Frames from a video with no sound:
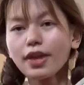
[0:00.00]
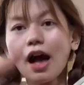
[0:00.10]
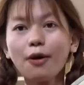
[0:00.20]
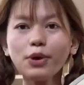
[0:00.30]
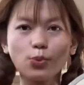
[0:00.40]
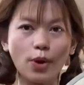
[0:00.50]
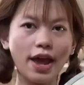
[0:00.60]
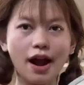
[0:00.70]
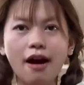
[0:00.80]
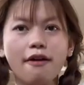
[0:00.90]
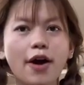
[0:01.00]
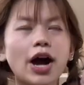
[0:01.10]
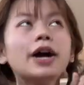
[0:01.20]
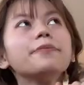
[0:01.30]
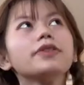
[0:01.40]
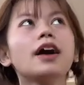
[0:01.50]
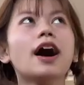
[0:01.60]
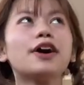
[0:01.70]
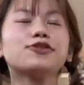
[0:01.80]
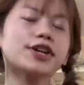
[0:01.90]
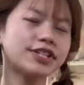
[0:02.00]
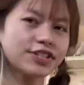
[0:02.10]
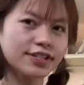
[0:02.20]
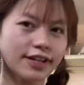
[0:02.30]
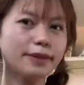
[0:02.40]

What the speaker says: how we wear our traditional